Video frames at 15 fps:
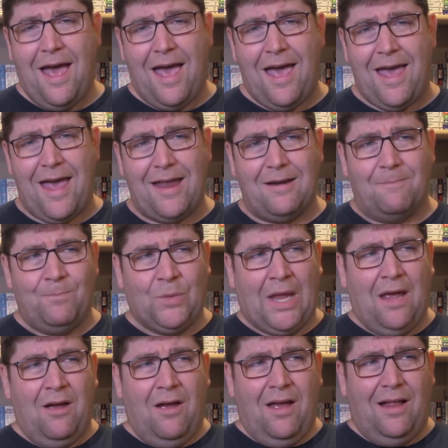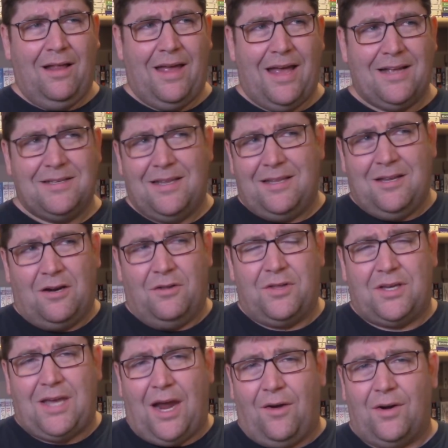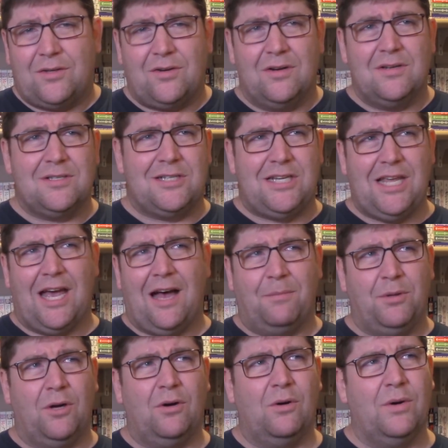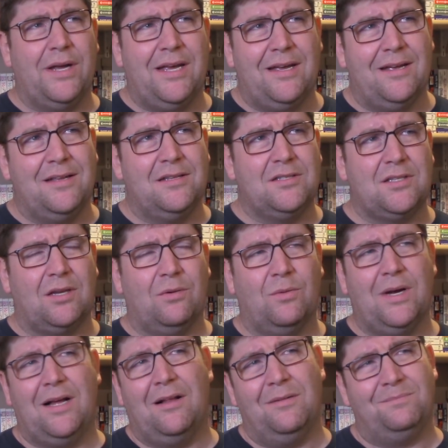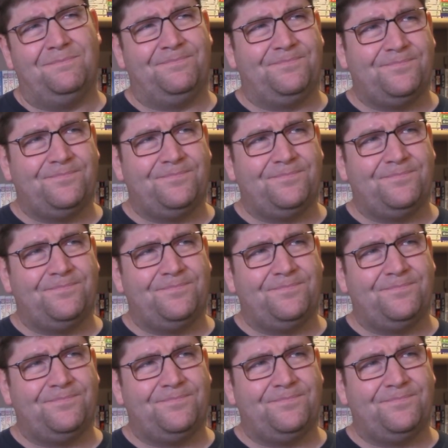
And as you know, the characters, Diablo is, well,